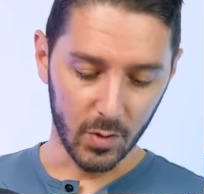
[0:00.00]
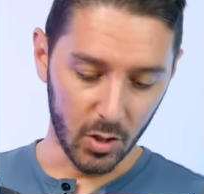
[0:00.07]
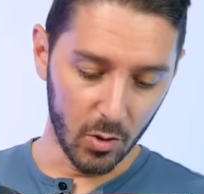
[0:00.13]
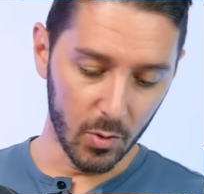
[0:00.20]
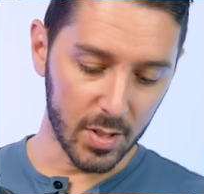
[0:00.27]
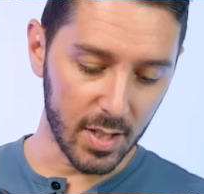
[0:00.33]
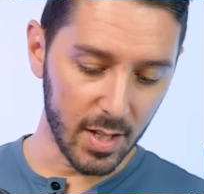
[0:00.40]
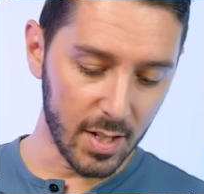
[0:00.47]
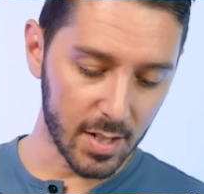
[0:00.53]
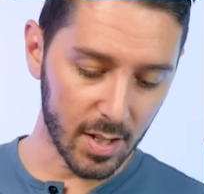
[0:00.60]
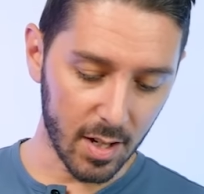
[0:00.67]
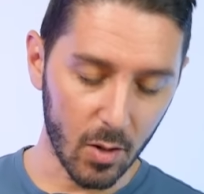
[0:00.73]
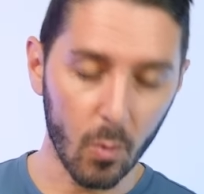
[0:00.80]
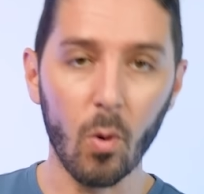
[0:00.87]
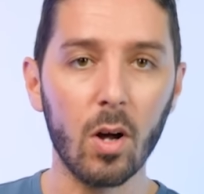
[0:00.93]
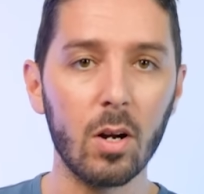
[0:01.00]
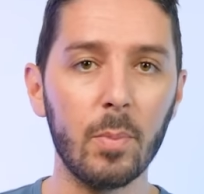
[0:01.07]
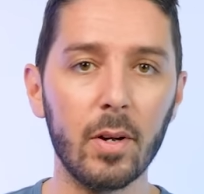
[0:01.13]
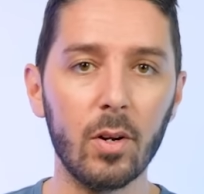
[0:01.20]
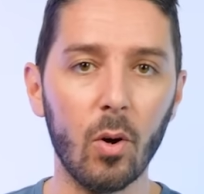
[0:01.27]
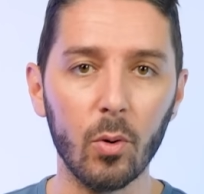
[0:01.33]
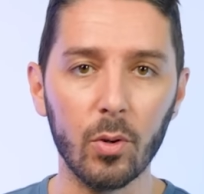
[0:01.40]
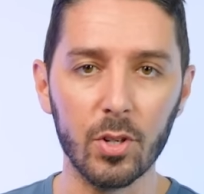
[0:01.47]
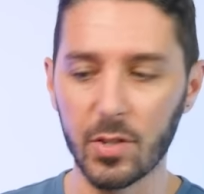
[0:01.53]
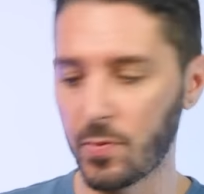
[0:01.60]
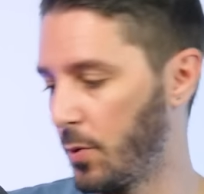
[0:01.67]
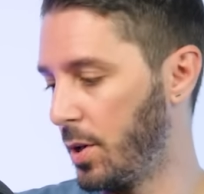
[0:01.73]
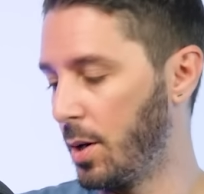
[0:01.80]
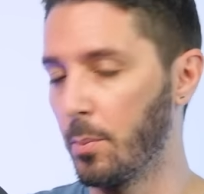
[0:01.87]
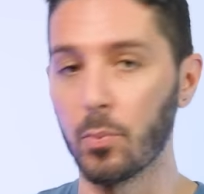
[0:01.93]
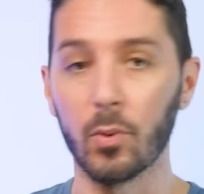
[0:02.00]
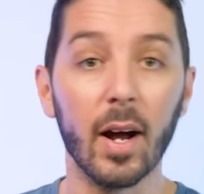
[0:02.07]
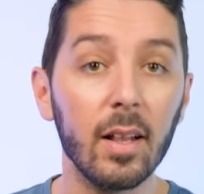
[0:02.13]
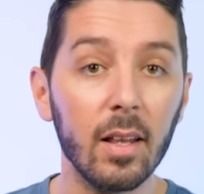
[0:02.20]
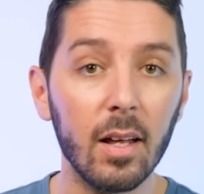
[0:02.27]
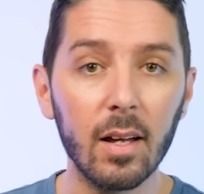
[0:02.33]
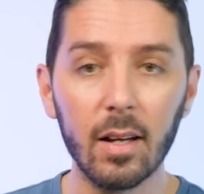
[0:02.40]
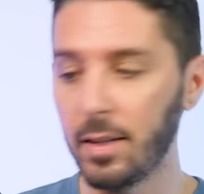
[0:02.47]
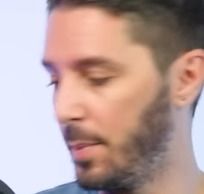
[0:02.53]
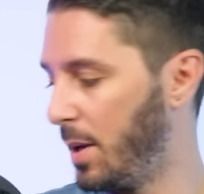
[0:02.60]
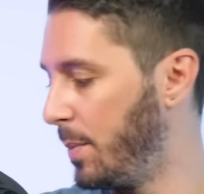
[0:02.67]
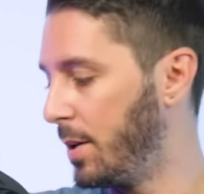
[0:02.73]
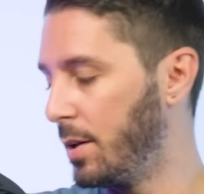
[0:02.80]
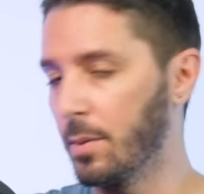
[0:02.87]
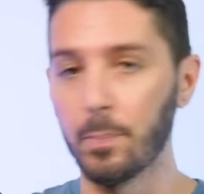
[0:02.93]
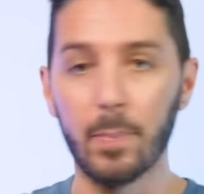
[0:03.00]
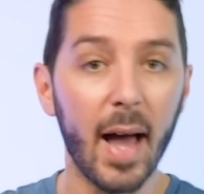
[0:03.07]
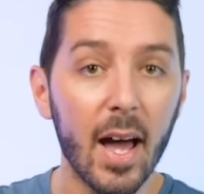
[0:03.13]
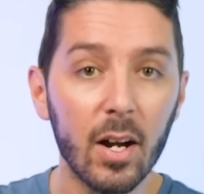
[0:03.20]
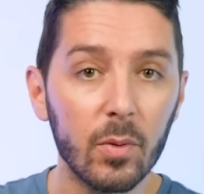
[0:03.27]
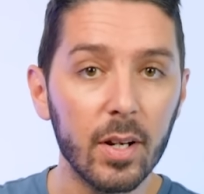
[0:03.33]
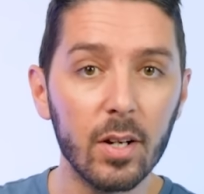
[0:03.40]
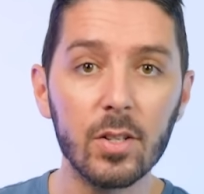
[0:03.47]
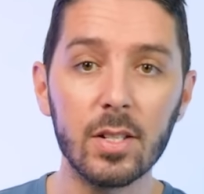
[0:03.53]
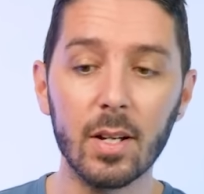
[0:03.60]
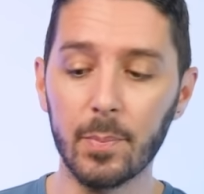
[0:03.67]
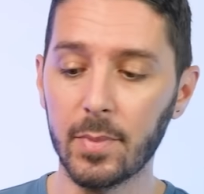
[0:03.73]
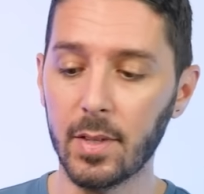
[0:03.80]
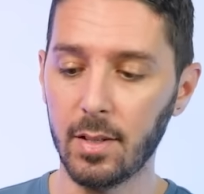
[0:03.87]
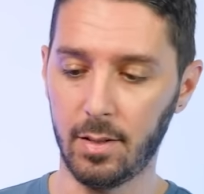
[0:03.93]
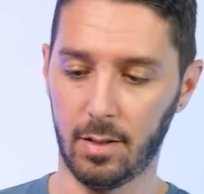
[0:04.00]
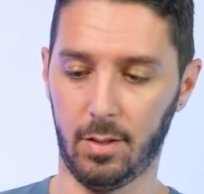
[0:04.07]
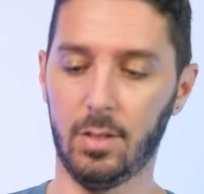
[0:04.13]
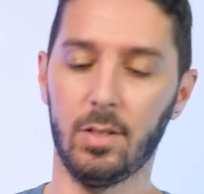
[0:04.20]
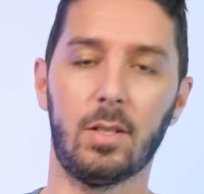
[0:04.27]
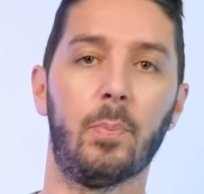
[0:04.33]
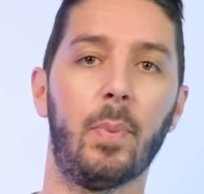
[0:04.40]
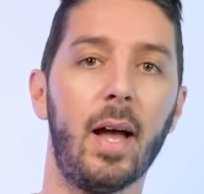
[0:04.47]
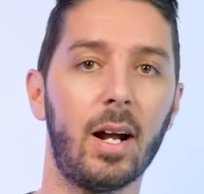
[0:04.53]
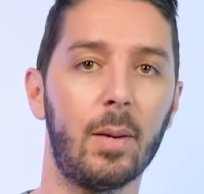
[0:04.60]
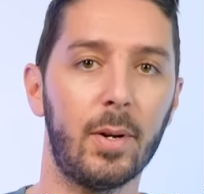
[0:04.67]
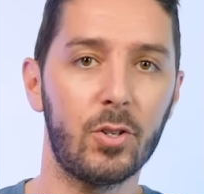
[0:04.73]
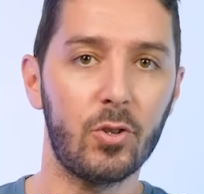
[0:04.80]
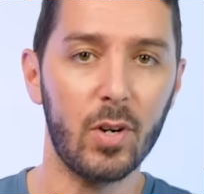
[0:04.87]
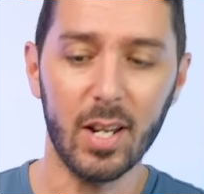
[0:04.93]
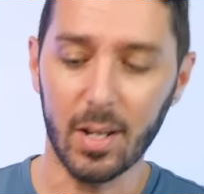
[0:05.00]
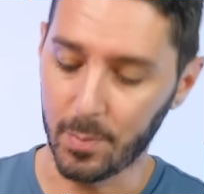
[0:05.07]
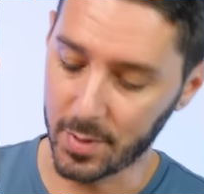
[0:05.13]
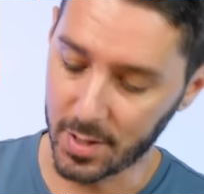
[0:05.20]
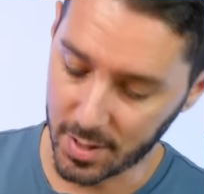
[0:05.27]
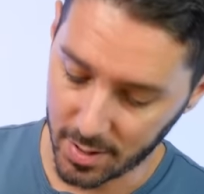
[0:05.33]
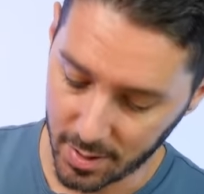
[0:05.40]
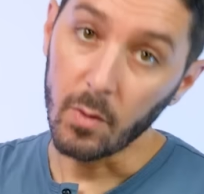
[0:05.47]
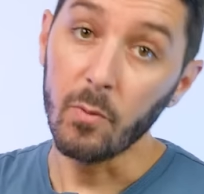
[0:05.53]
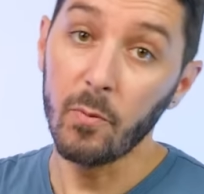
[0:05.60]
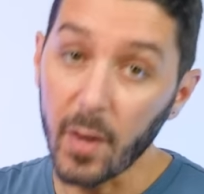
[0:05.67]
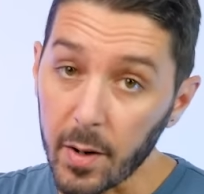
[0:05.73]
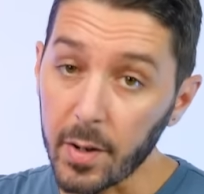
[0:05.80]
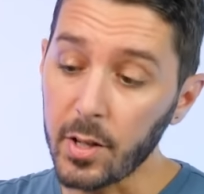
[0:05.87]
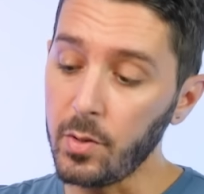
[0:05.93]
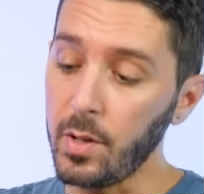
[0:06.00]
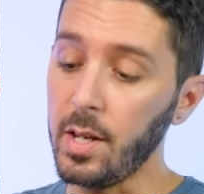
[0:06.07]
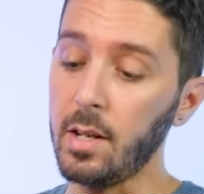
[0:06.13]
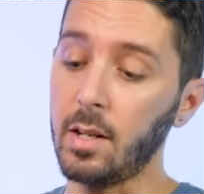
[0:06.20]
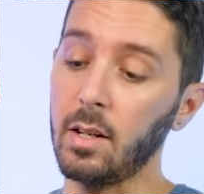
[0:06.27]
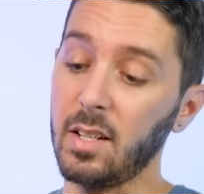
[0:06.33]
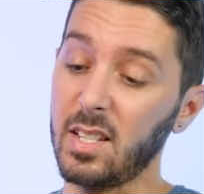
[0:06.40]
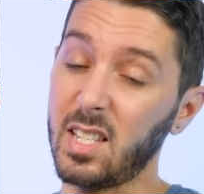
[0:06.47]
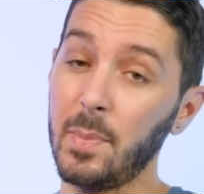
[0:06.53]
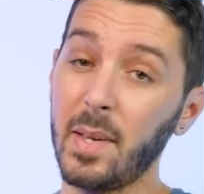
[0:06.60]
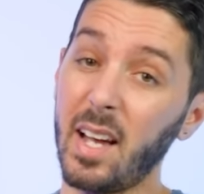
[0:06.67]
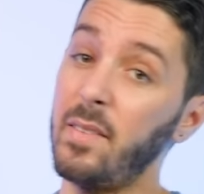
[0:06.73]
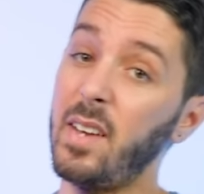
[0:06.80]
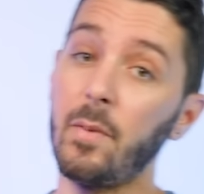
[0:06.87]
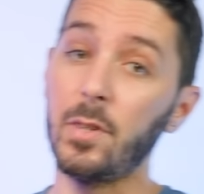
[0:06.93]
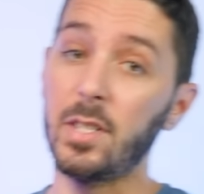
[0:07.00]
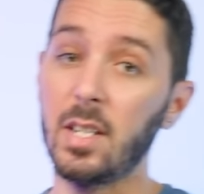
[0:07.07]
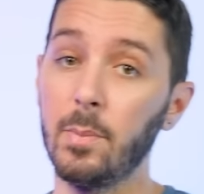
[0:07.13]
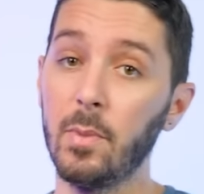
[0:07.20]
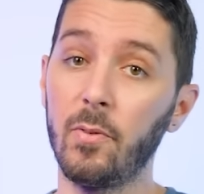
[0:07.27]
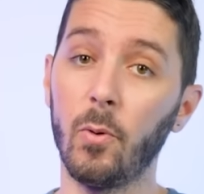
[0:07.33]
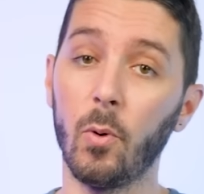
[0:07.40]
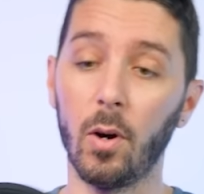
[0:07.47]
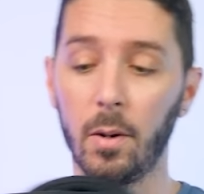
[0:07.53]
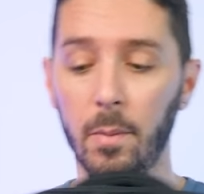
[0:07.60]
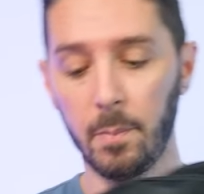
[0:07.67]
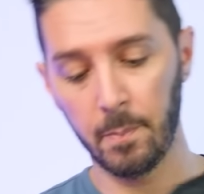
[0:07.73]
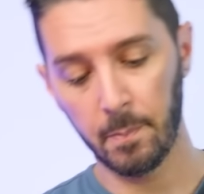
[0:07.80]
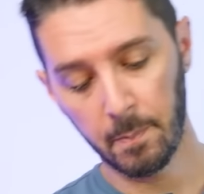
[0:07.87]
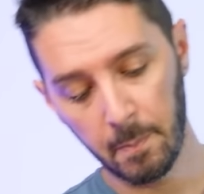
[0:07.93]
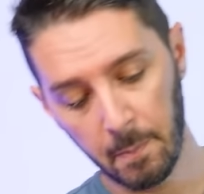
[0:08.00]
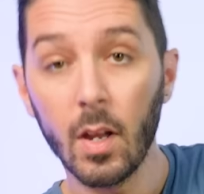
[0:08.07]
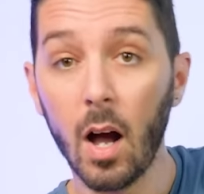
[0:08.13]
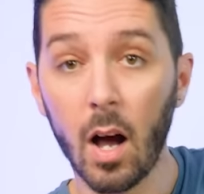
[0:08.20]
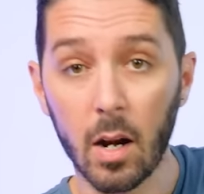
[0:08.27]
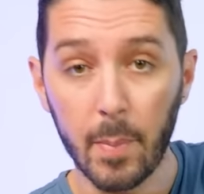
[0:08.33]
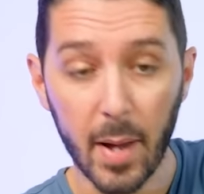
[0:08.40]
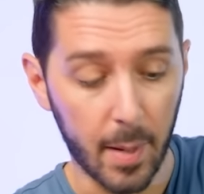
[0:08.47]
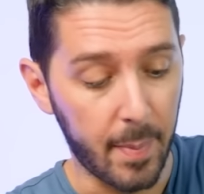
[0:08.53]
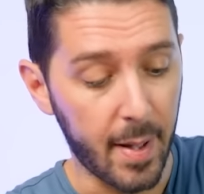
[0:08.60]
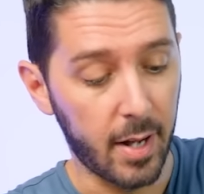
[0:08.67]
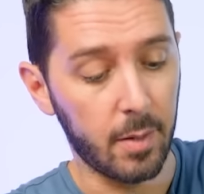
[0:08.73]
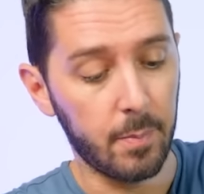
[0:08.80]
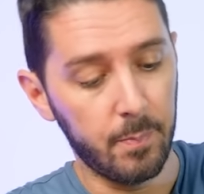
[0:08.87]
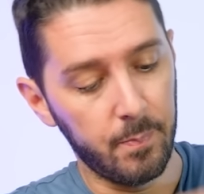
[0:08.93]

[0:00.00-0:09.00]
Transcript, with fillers: Use these uh, water bottle holders for an umbrella and maybe a battery or something. This is the bag of my dreams. Very unique, something I've never seen before on a backpack.